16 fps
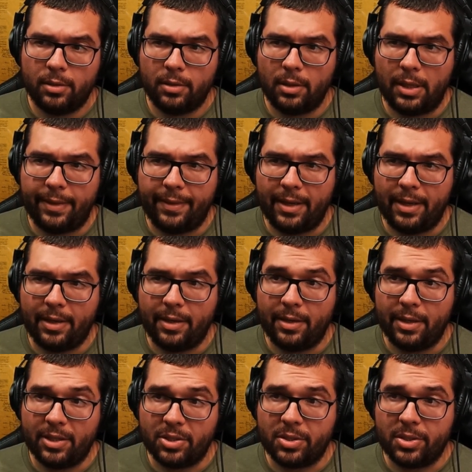And then
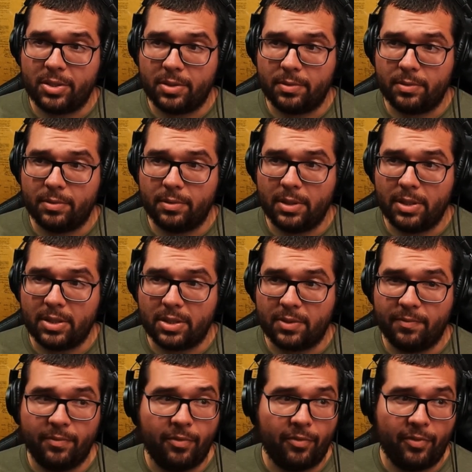this
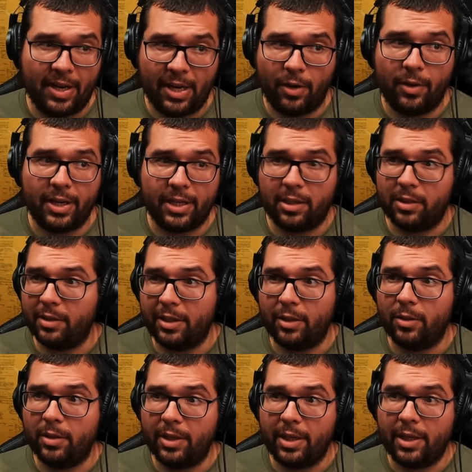is very
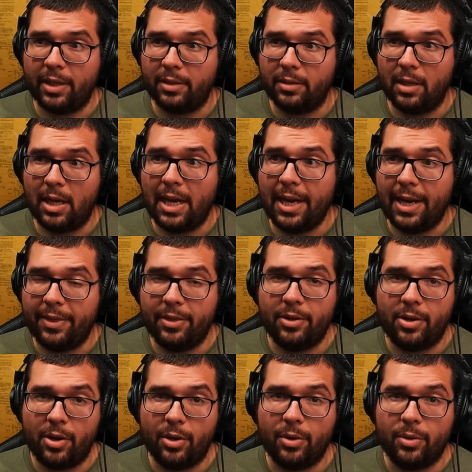clearly on the
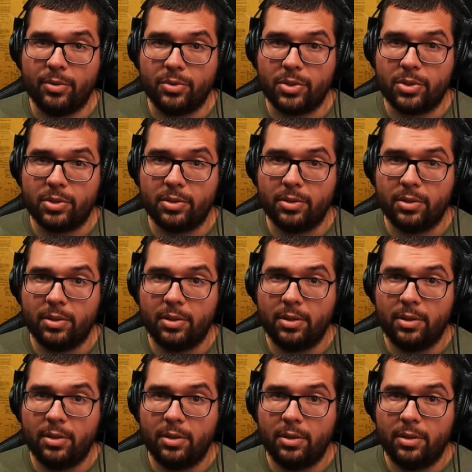nose
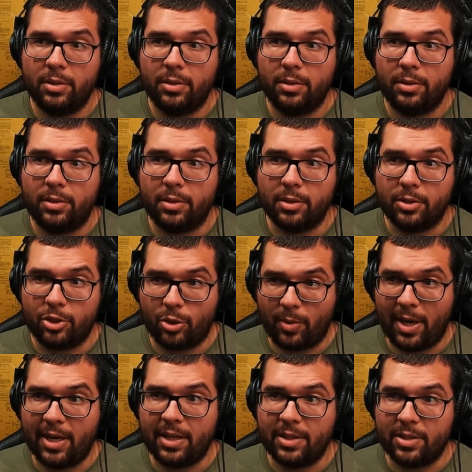the
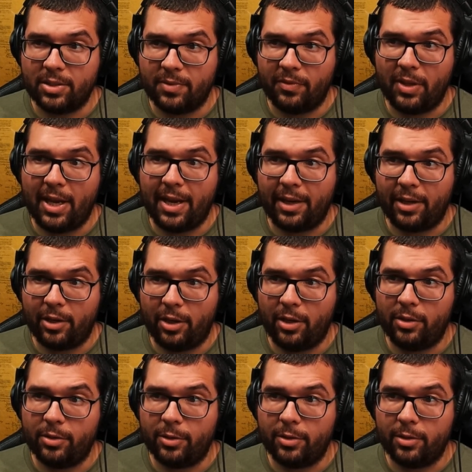trans flag
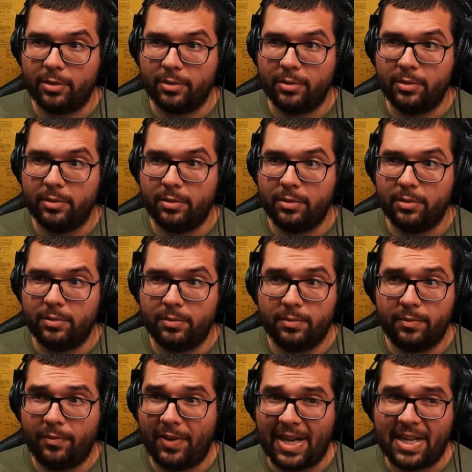color
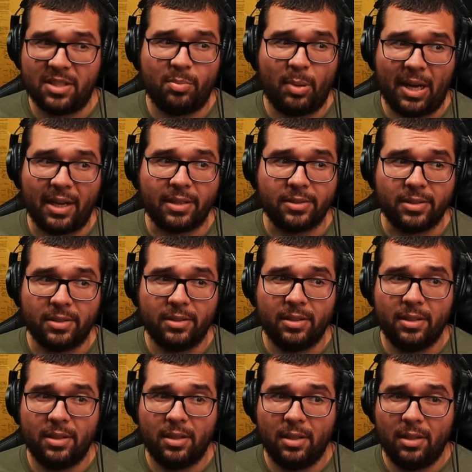face paint,
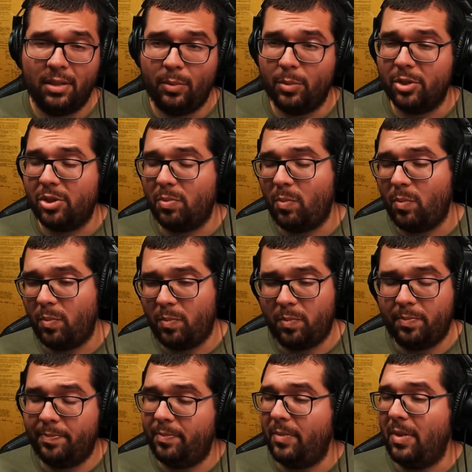which,
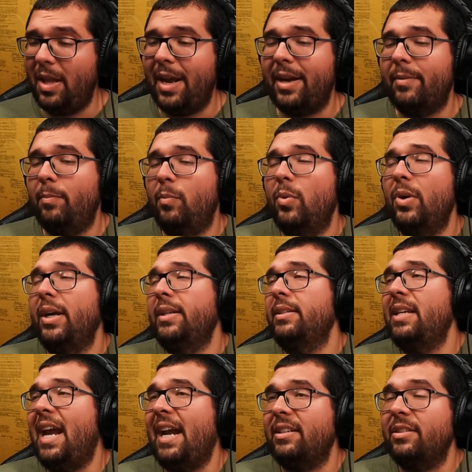like, what
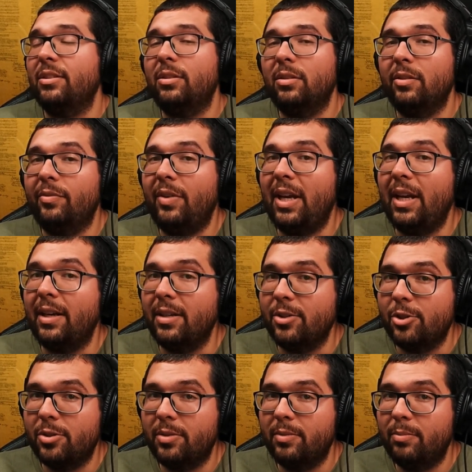tactical
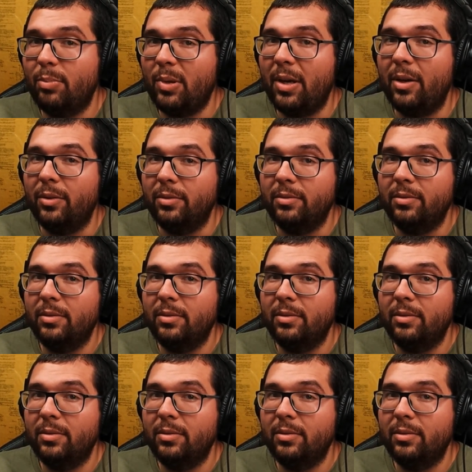advantage, bro?